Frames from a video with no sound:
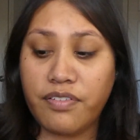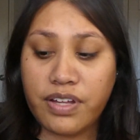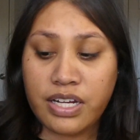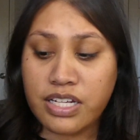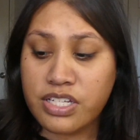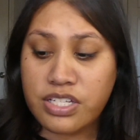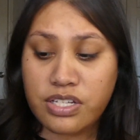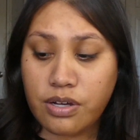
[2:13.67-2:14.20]
It
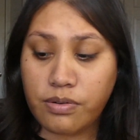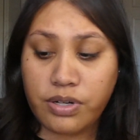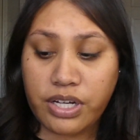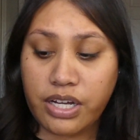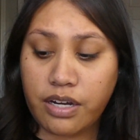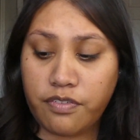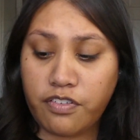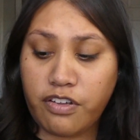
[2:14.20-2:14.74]
is so
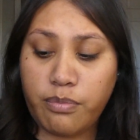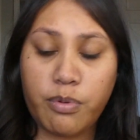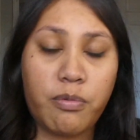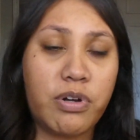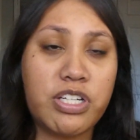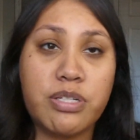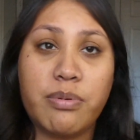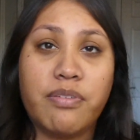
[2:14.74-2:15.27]
good. If you've been
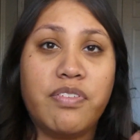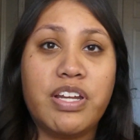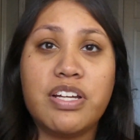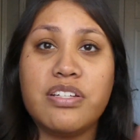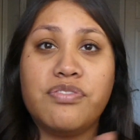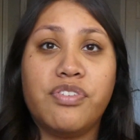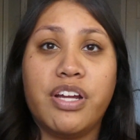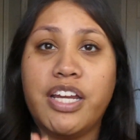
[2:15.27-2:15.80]
watching my
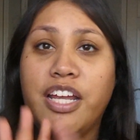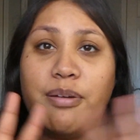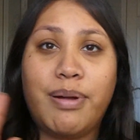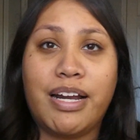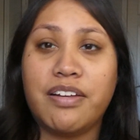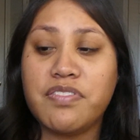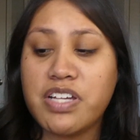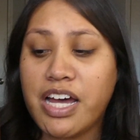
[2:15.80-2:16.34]
videos for any
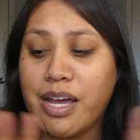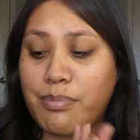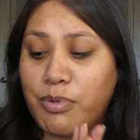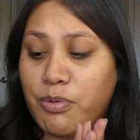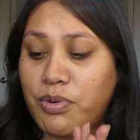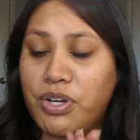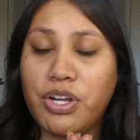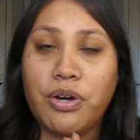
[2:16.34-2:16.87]
amount of time, you
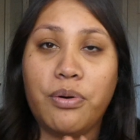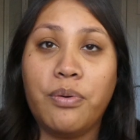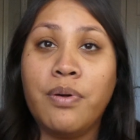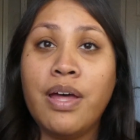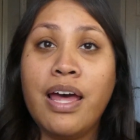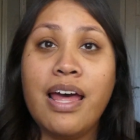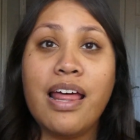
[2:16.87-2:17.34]
would know